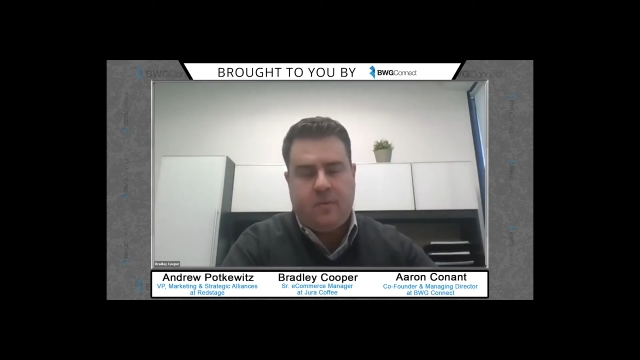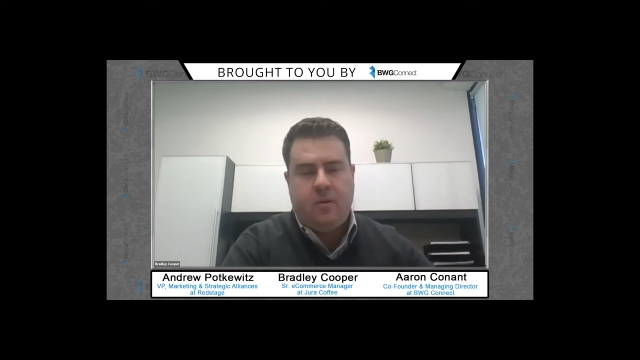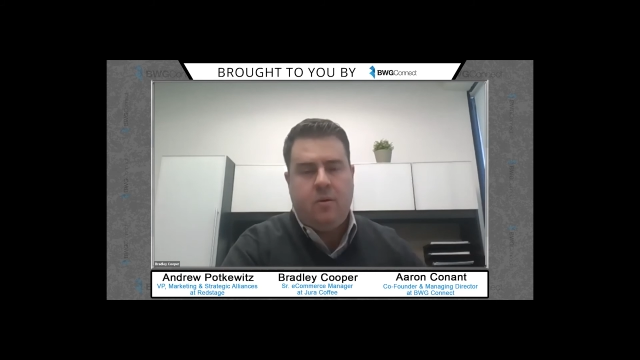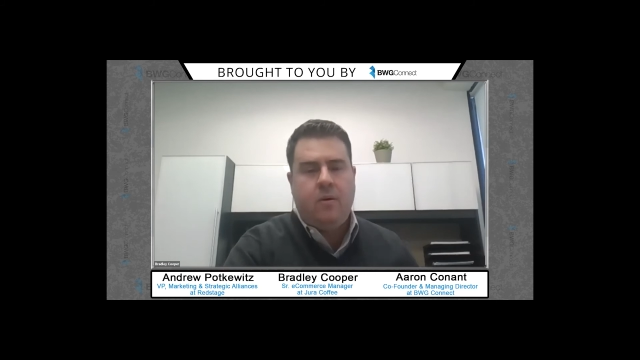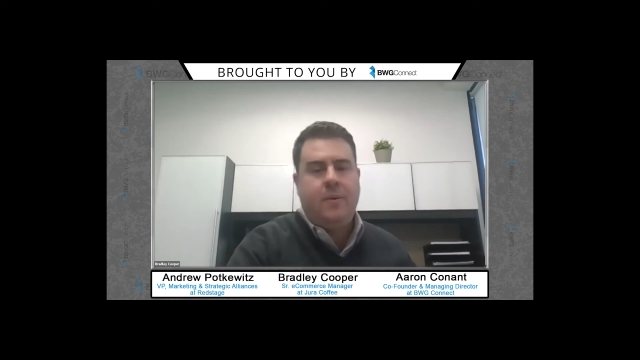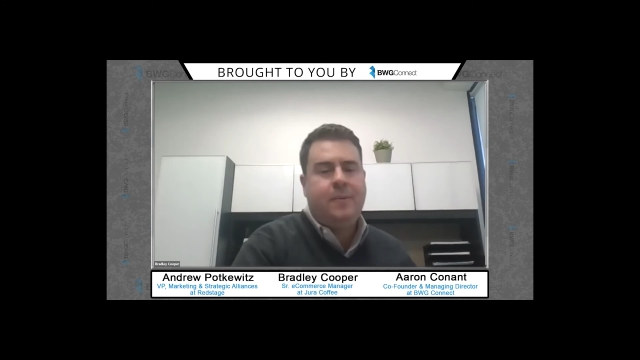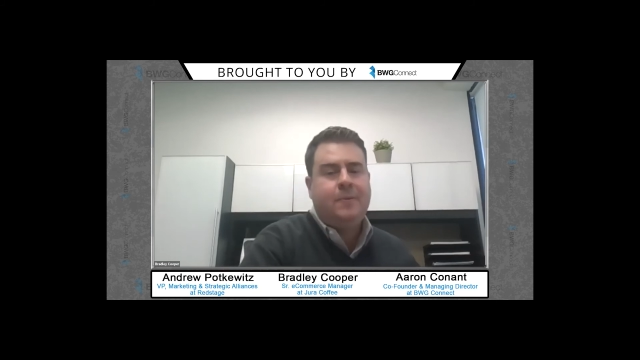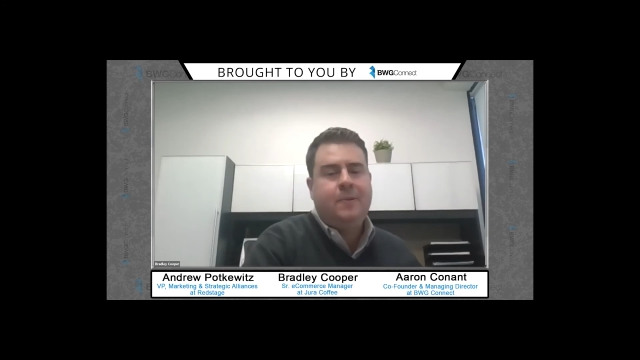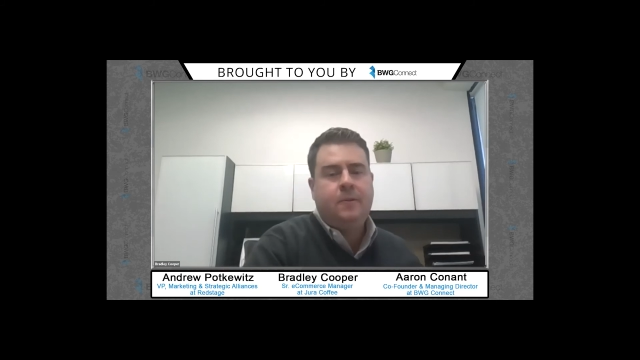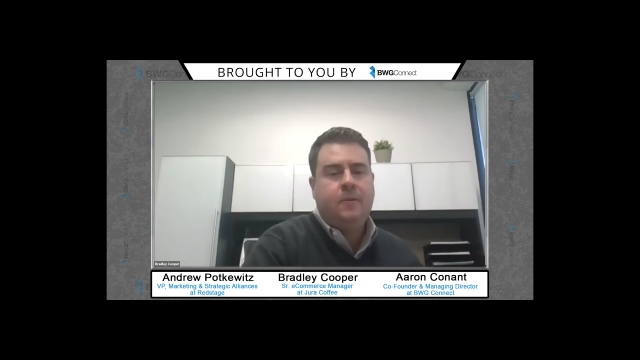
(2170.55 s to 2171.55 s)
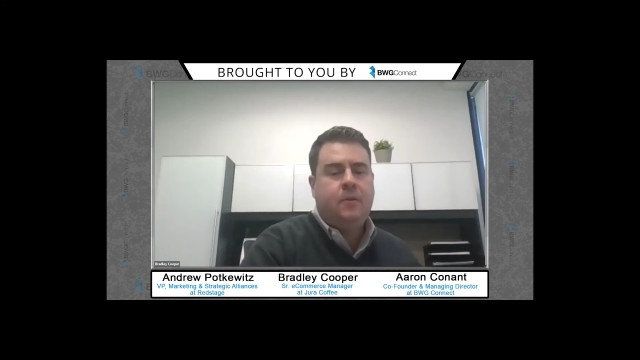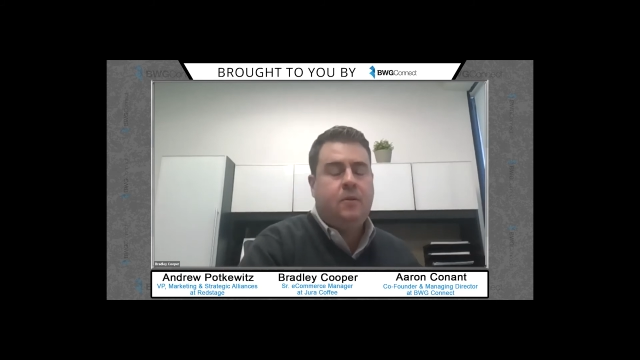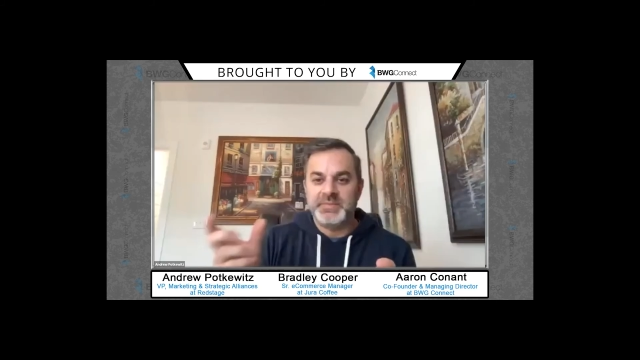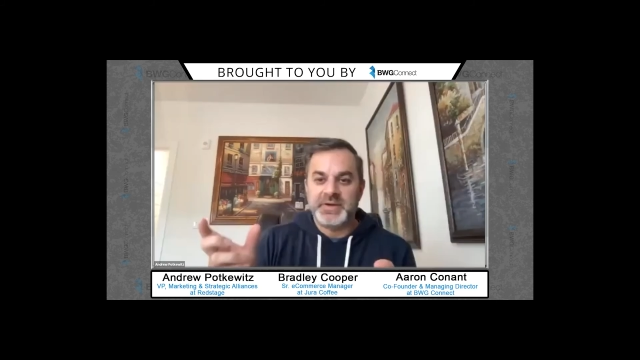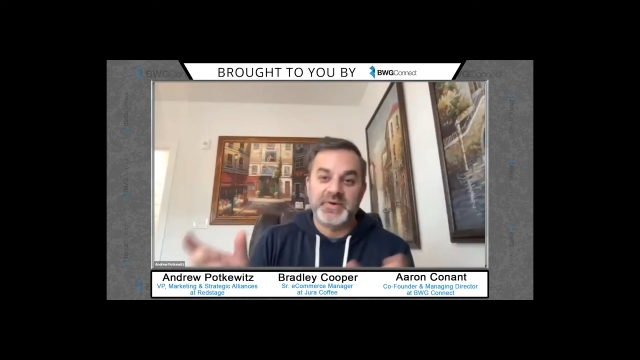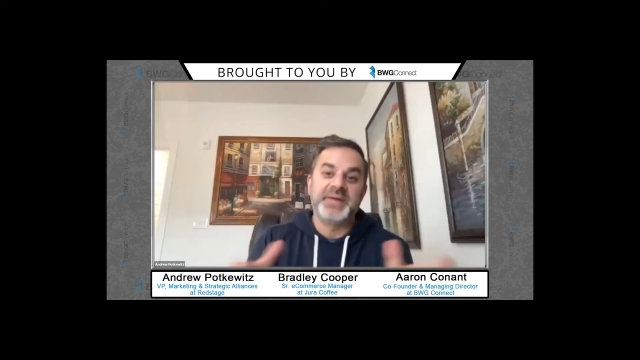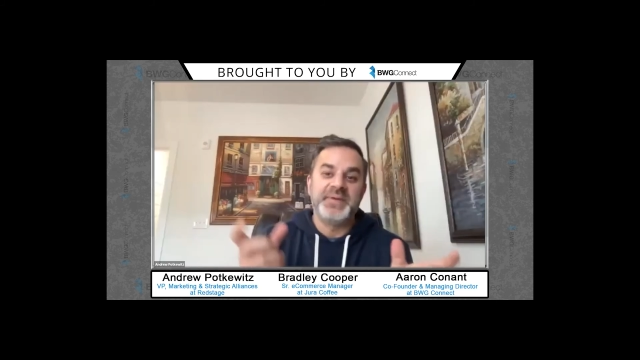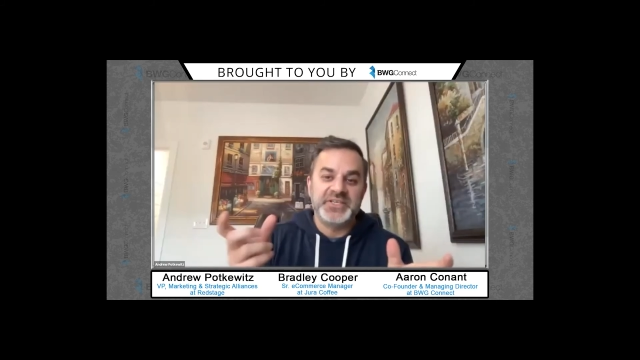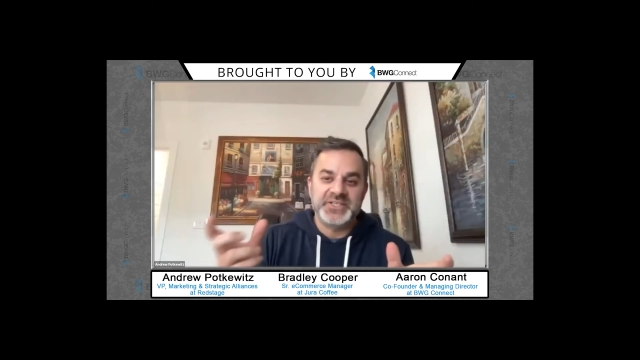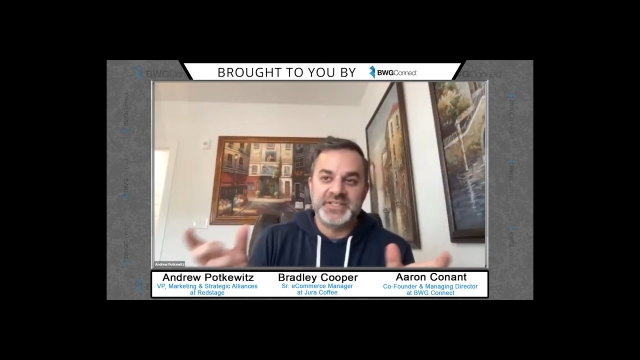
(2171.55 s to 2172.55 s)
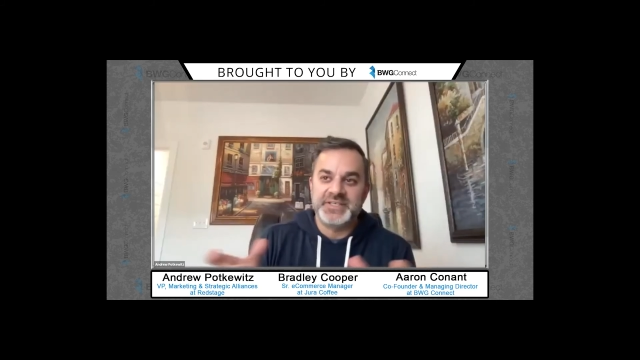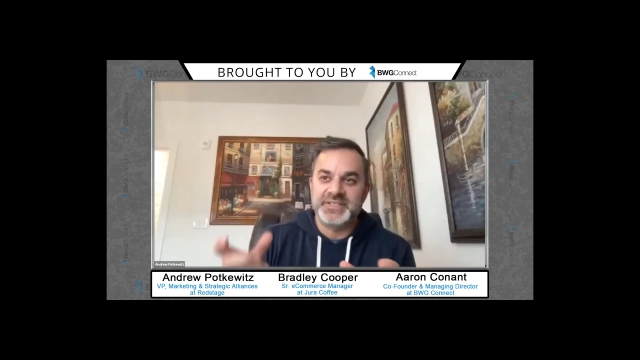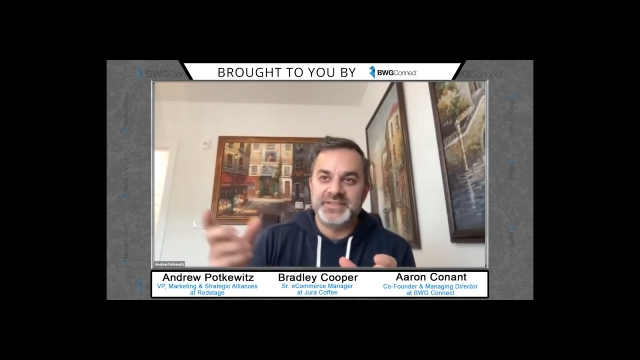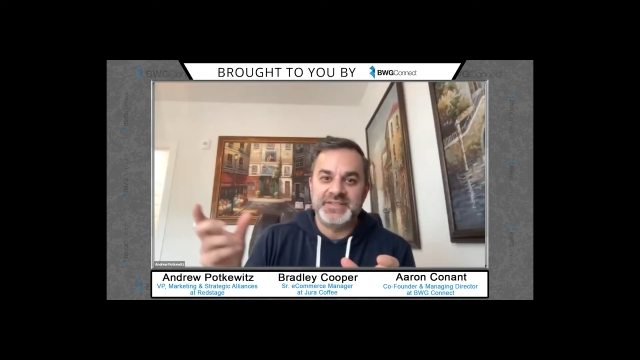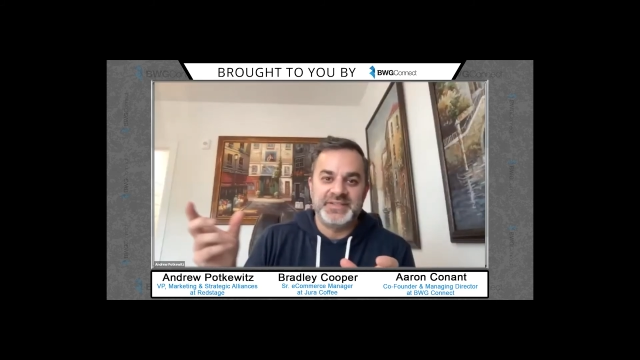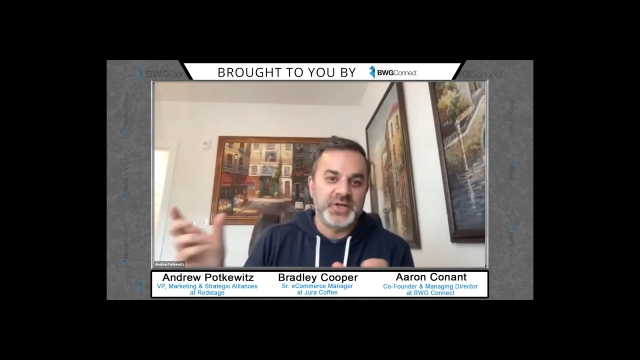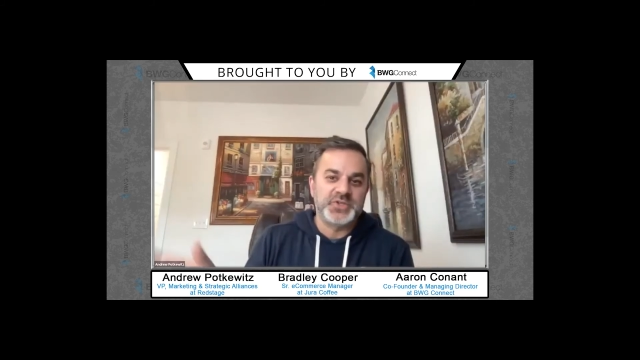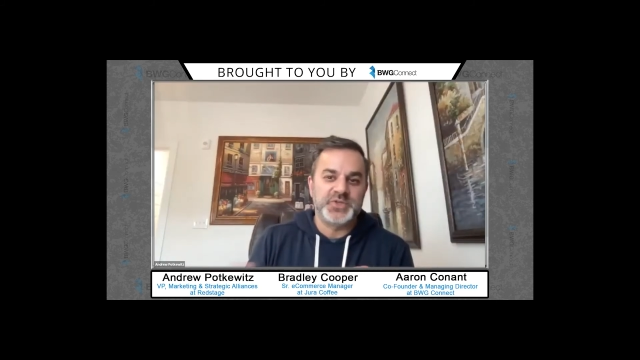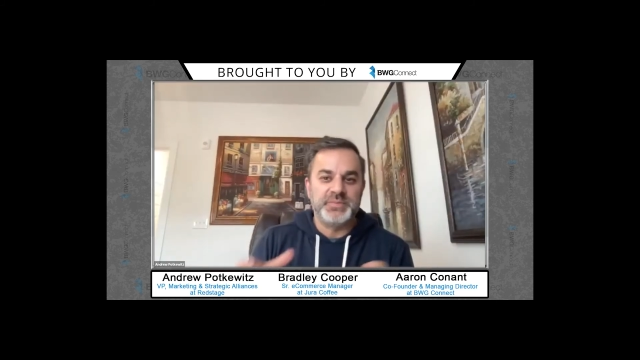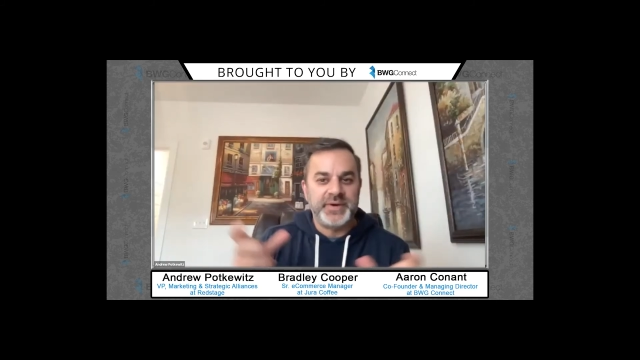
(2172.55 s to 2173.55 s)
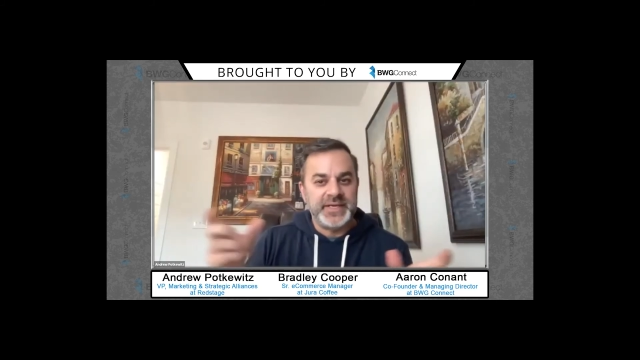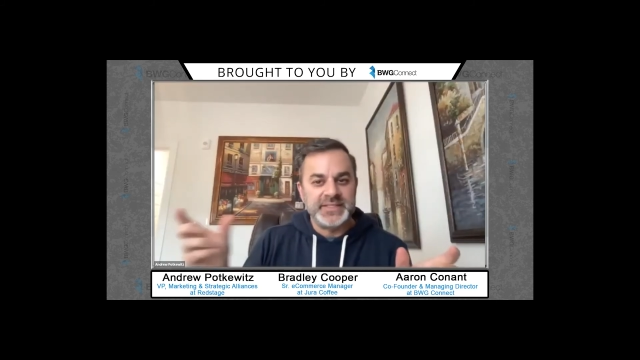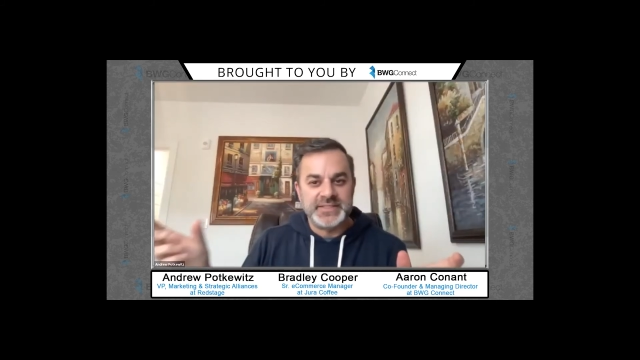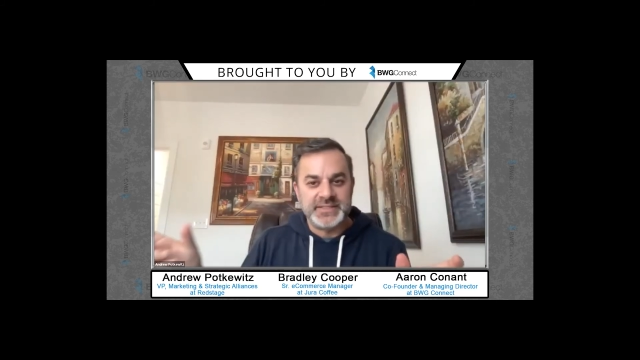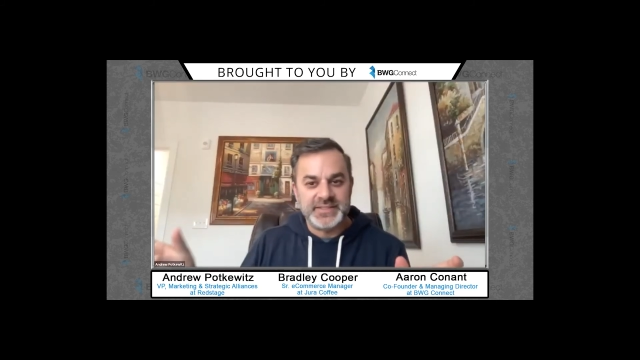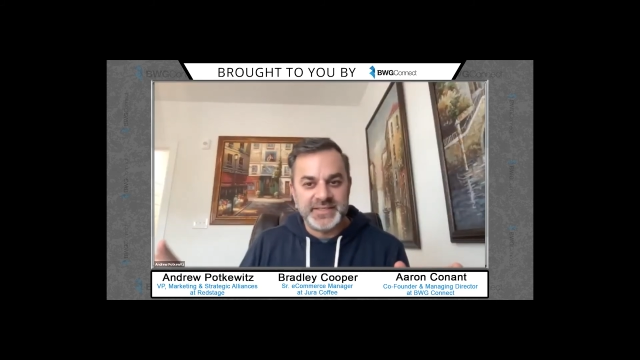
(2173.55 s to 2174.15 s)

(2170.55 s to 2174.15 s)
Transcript: because we talked a little bit about, or I mentioned that the luxury brands and